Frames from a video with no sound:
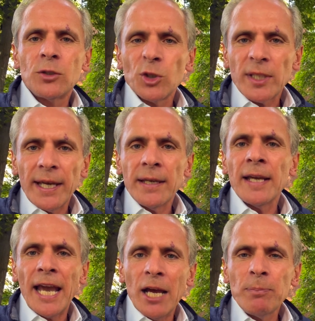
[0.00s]

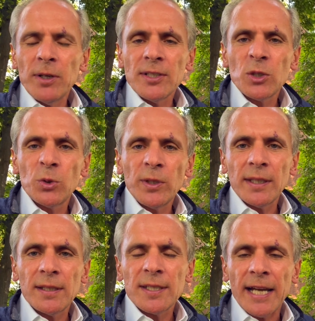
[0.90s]
Today, Apple is
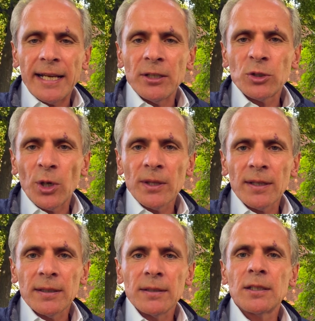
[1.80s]
doing the design
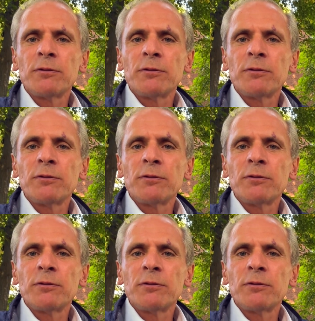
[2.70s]
internally.